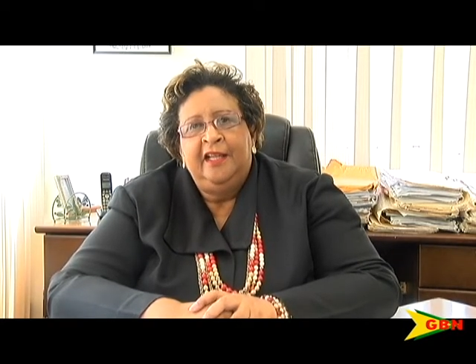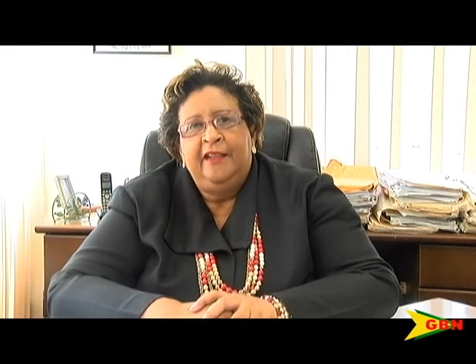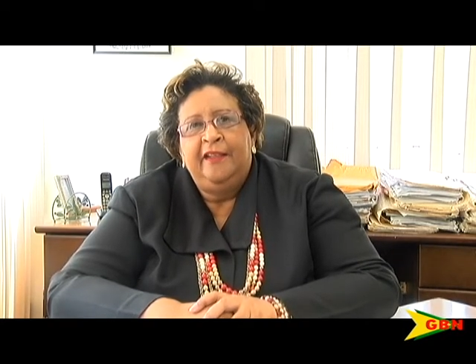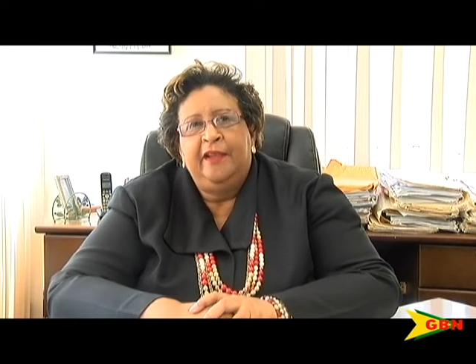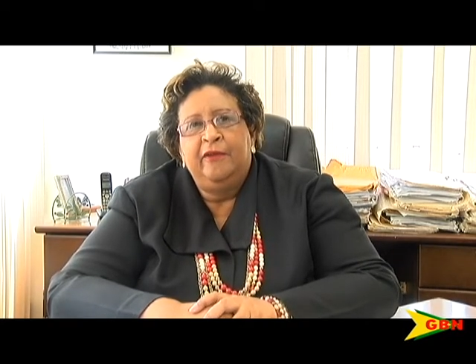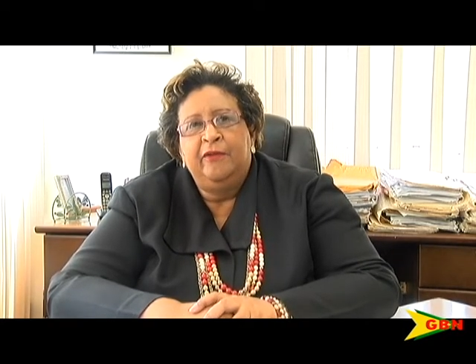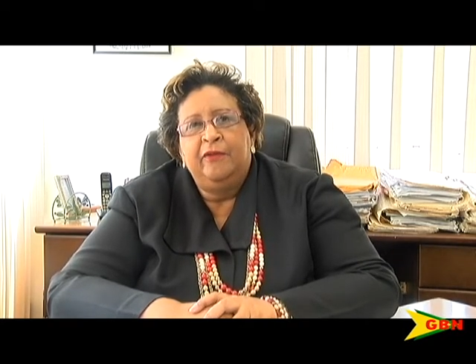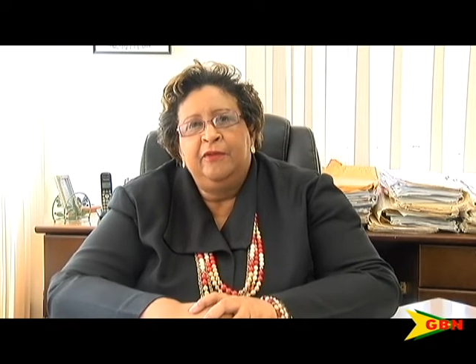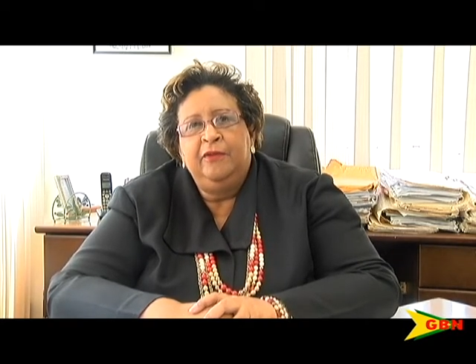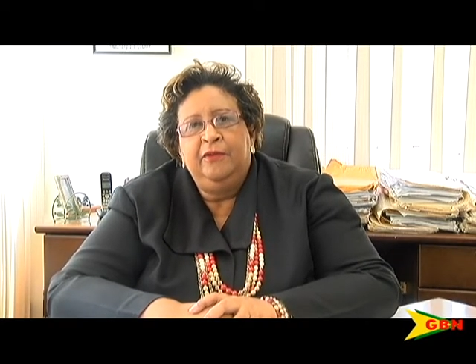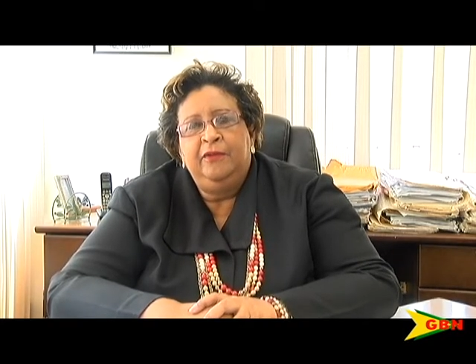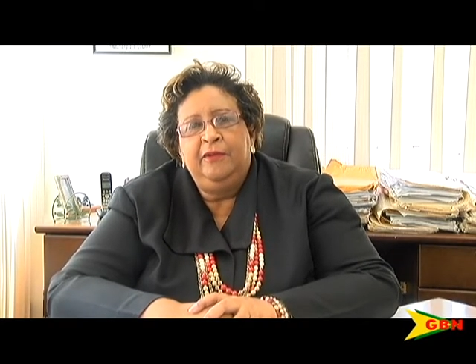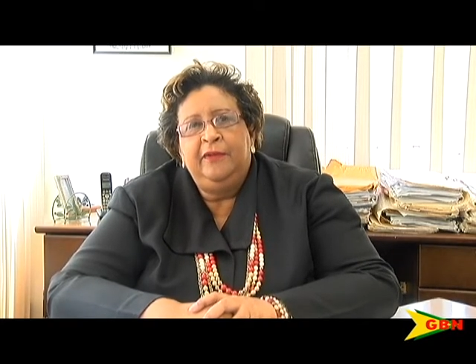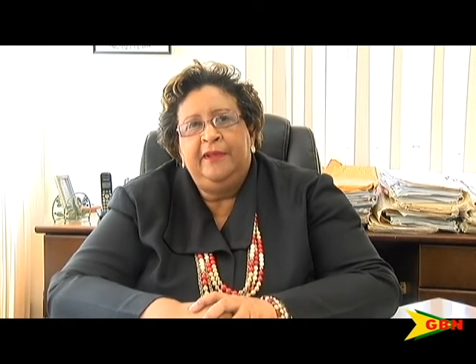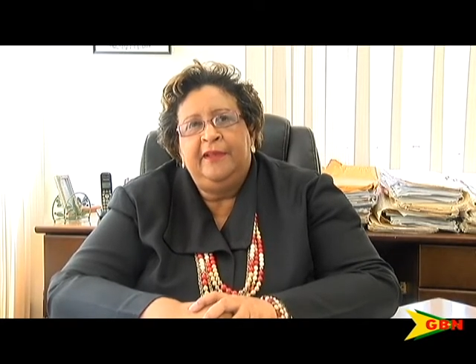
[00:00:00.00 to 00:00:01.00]
they
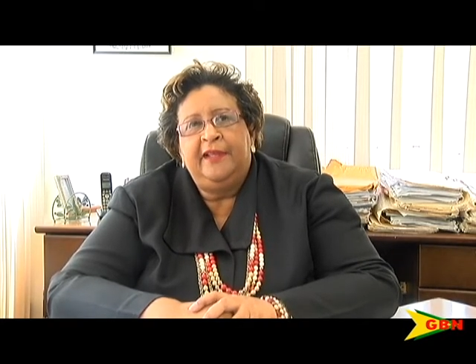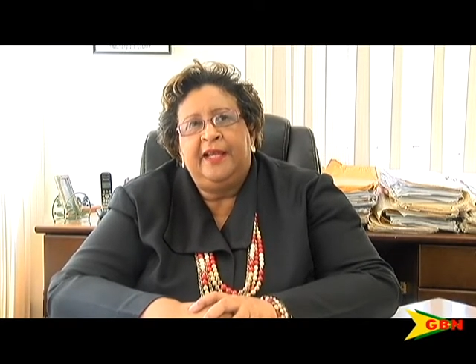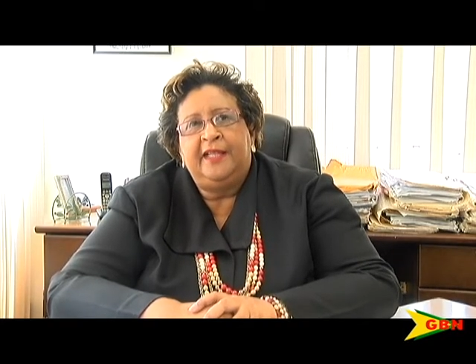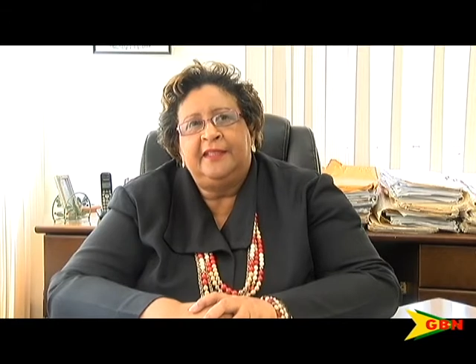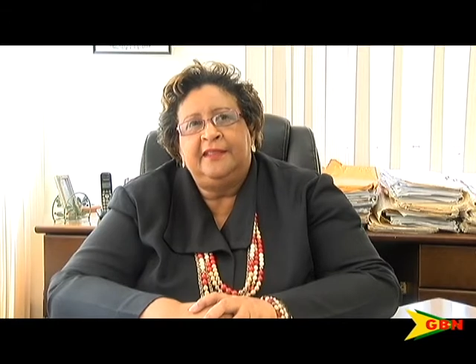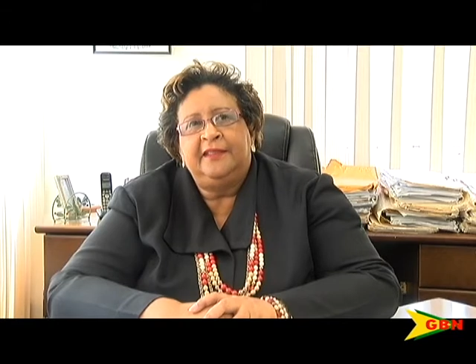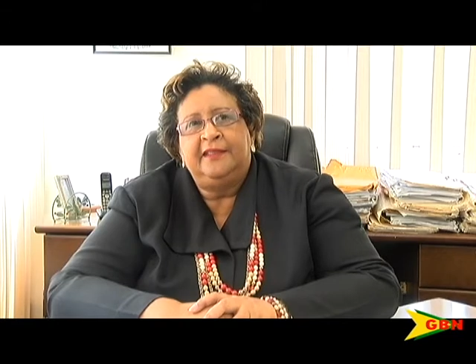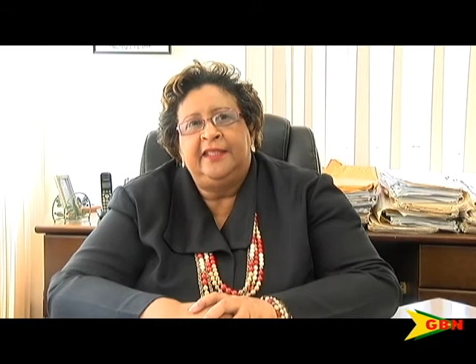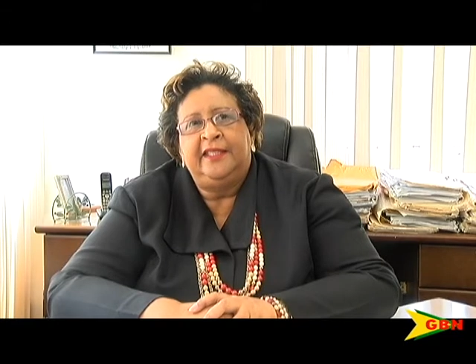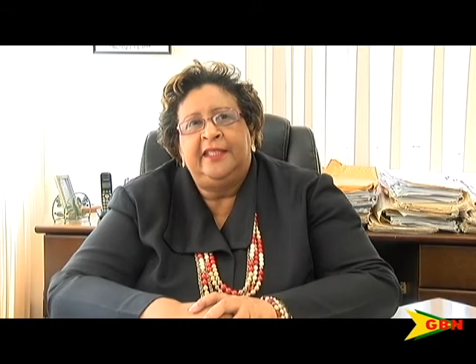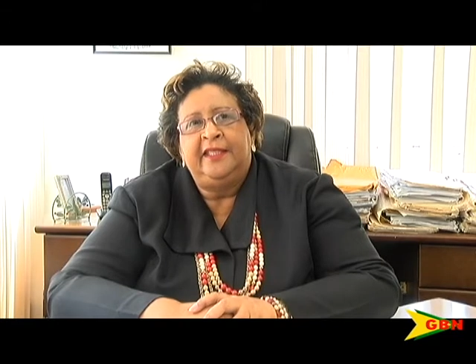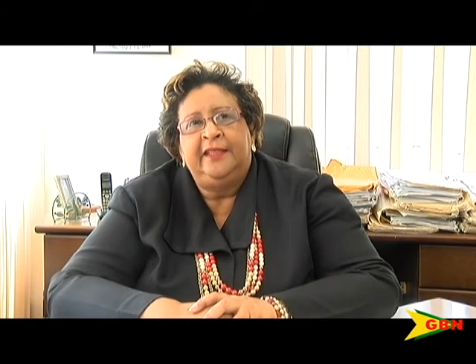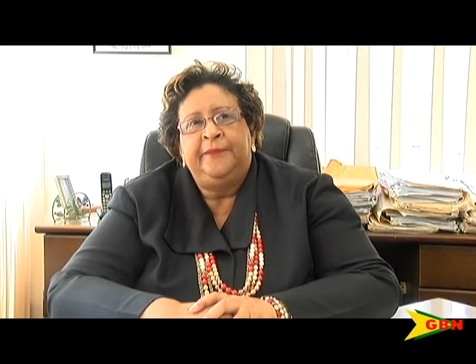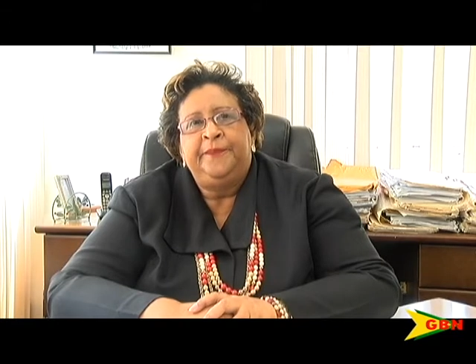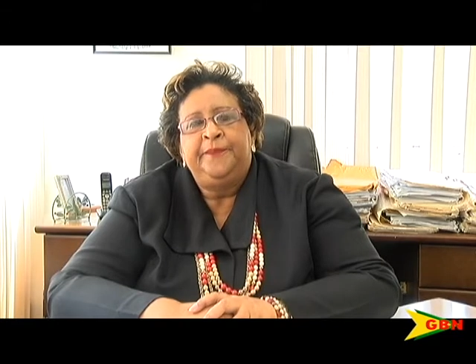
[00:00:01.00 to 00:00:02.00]
ruled that
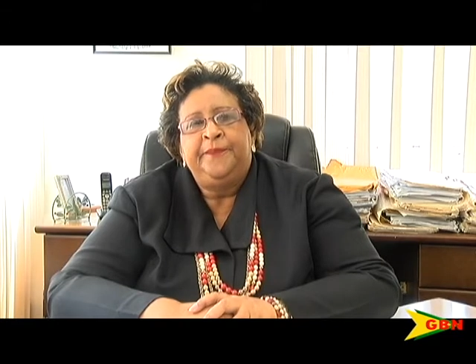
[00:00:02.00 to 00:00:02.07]
the